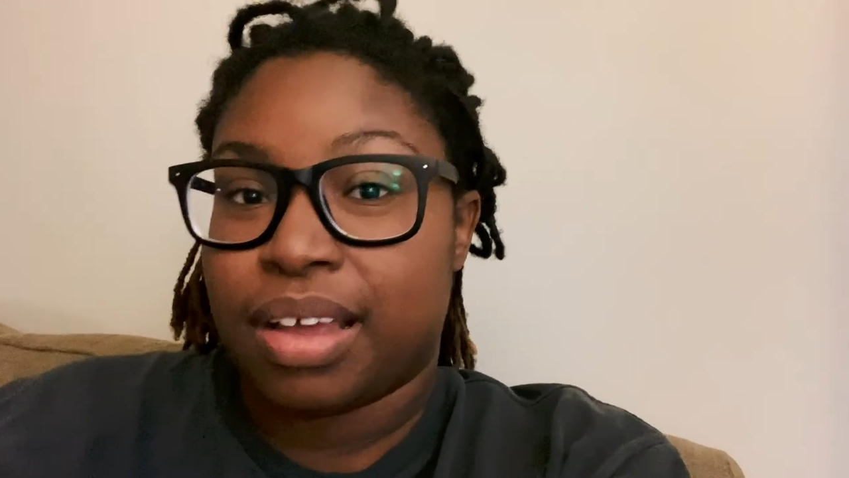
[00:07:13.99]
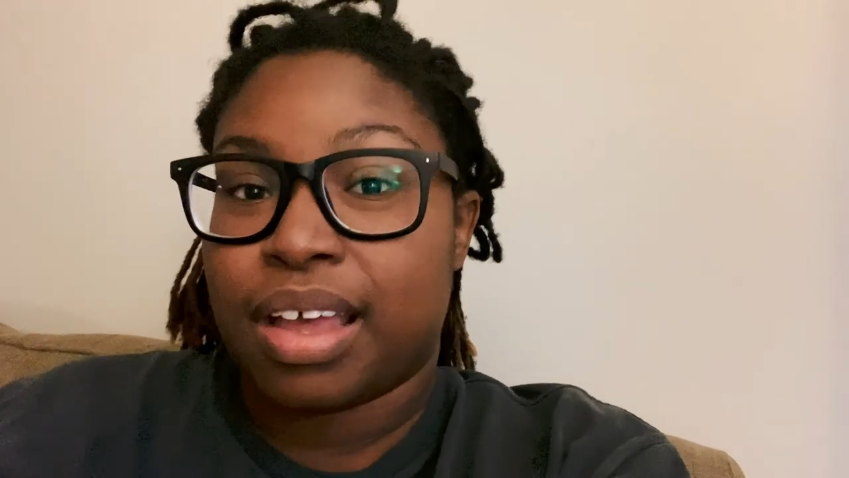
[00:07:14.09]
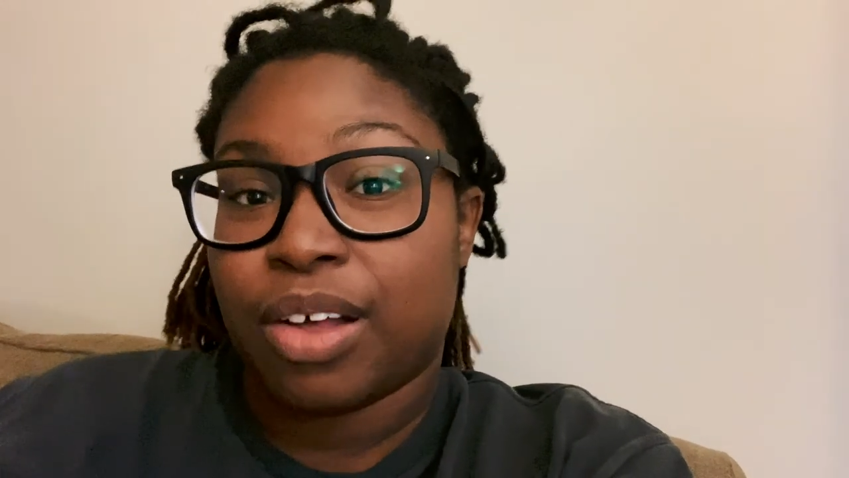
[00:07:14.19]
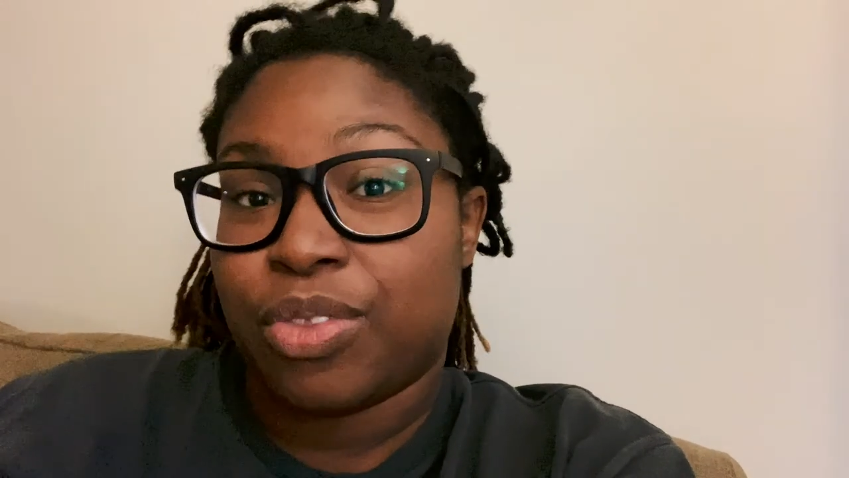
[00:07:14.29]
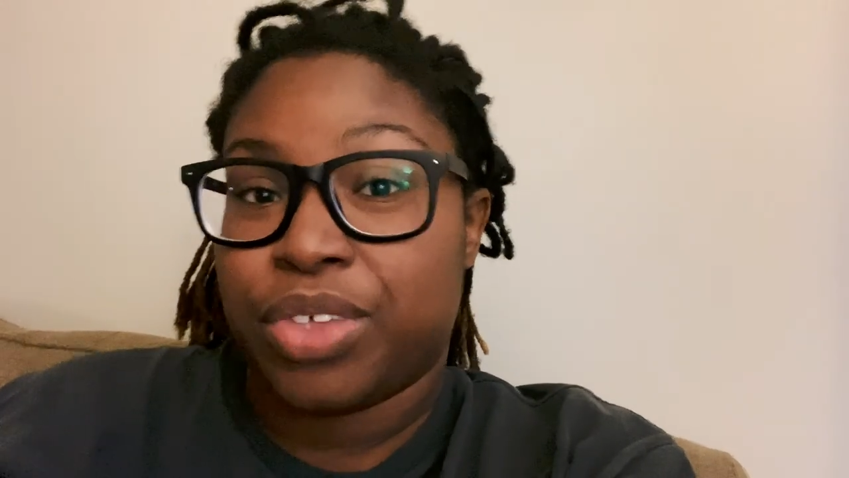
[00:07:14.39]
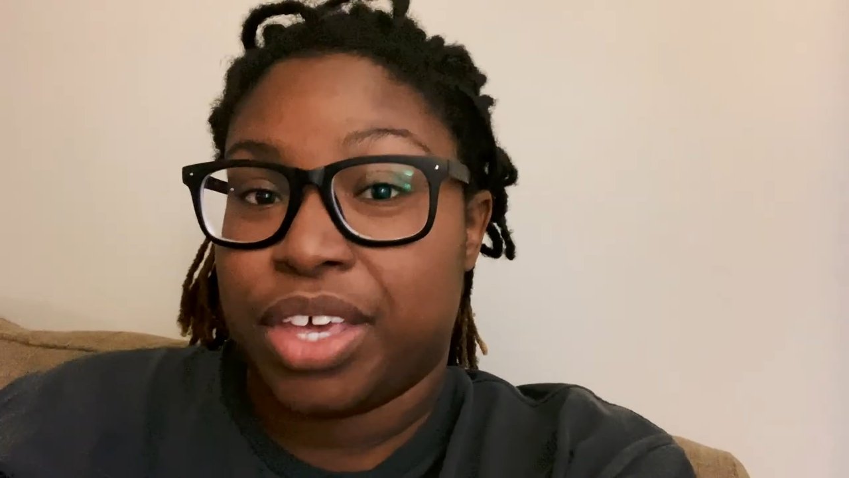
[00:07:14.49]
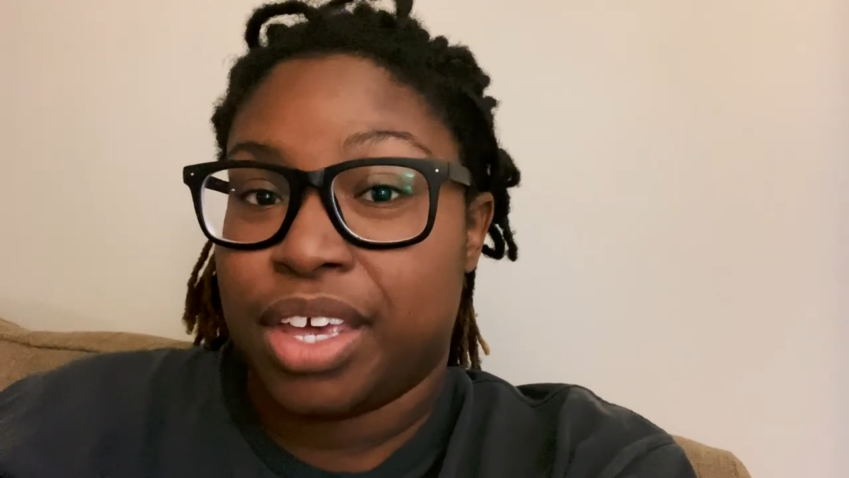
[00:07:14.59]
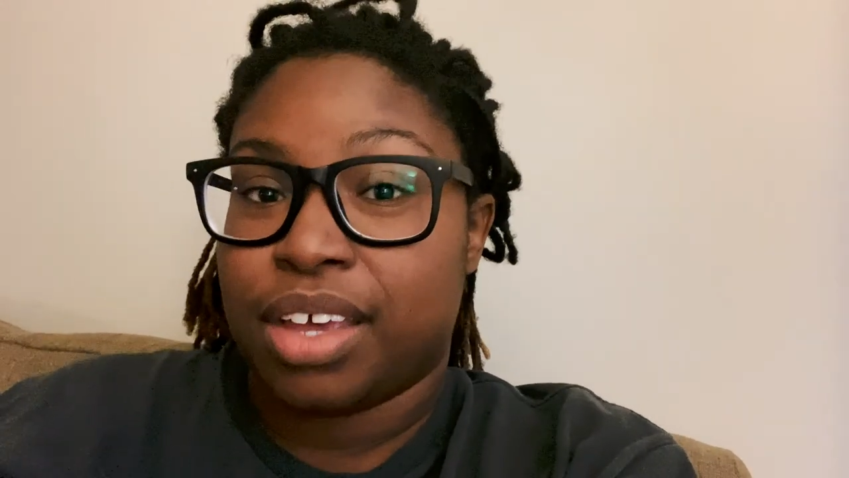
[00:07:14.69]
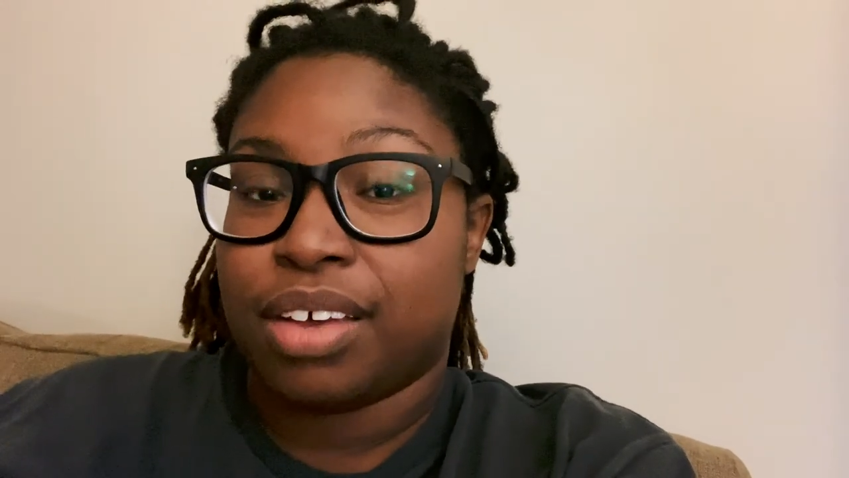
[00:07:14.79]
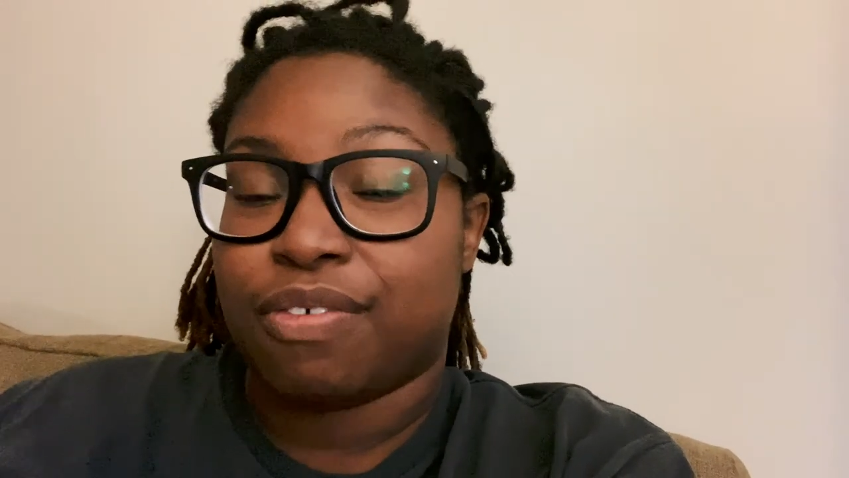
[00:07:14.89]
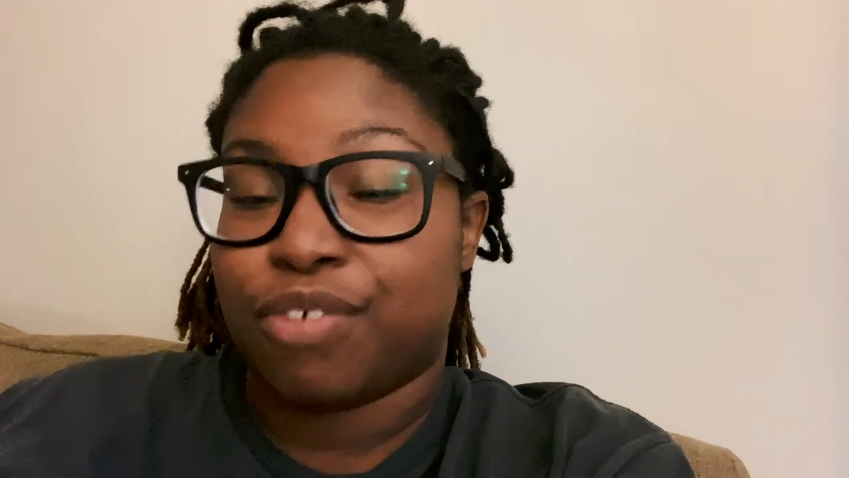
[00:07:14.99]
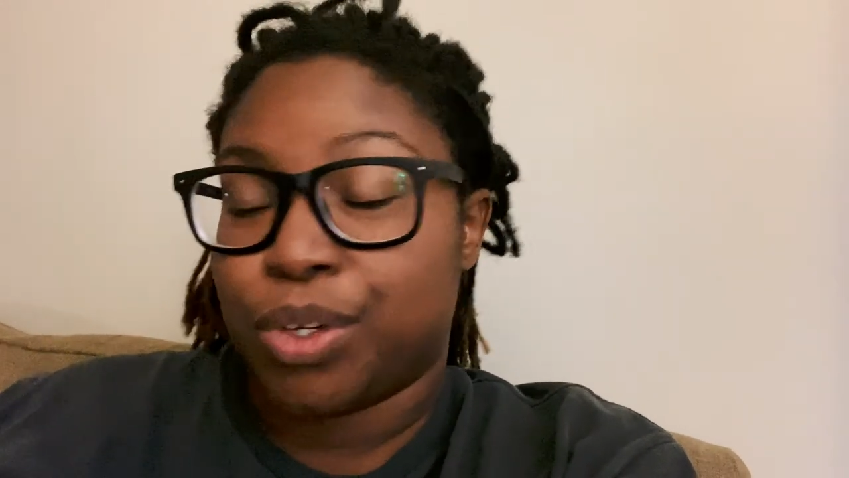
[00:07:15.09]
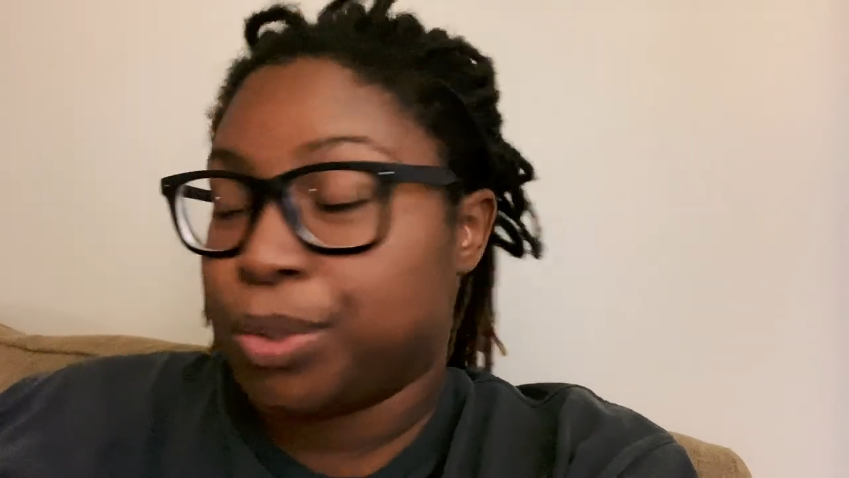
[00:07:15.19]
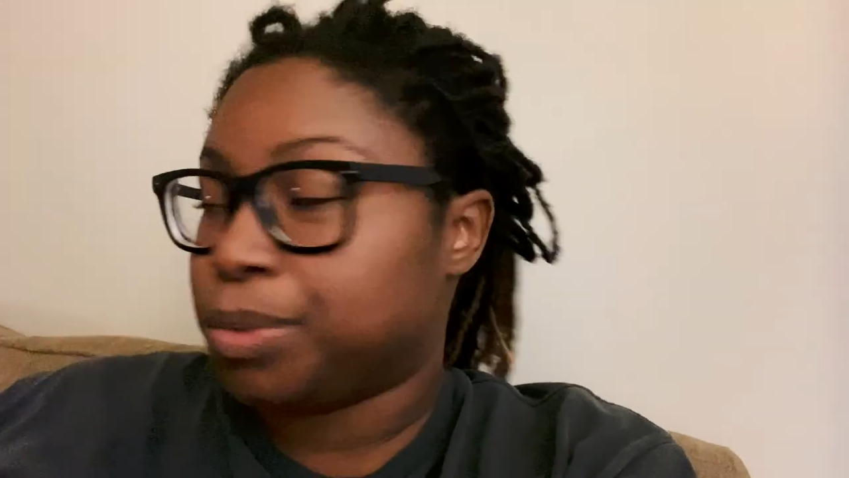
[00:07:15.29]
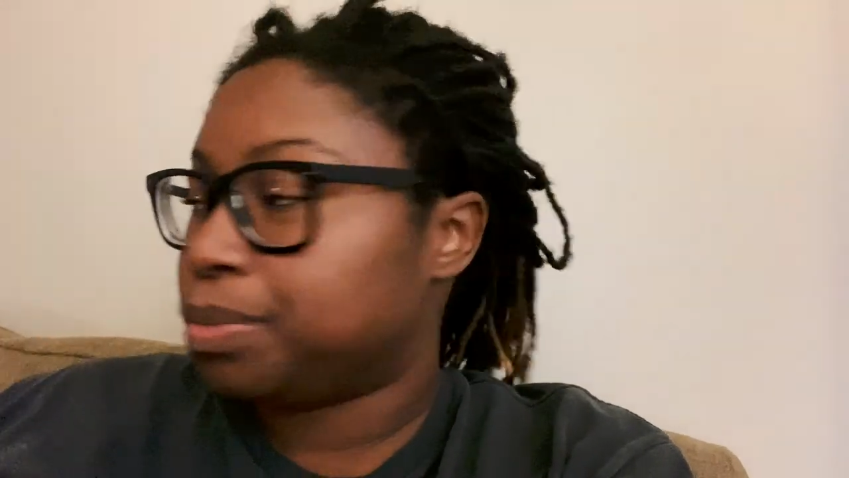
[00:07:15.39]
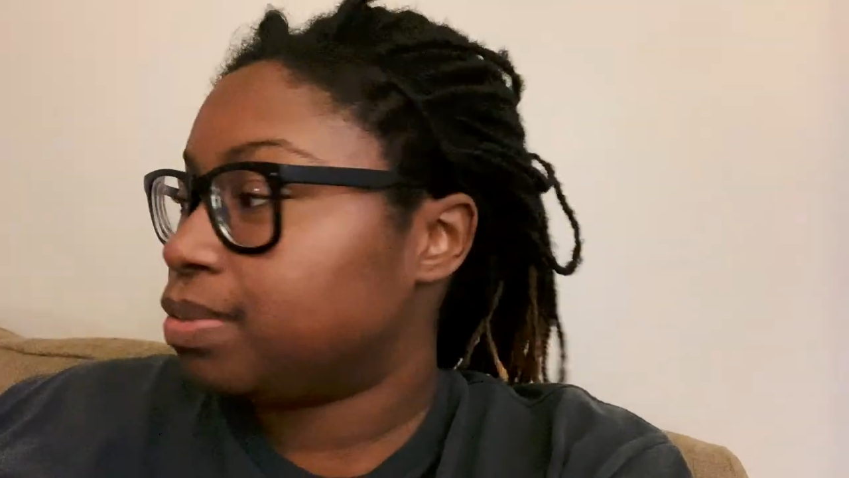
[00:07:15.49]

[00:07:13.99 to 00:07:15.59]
healthy food.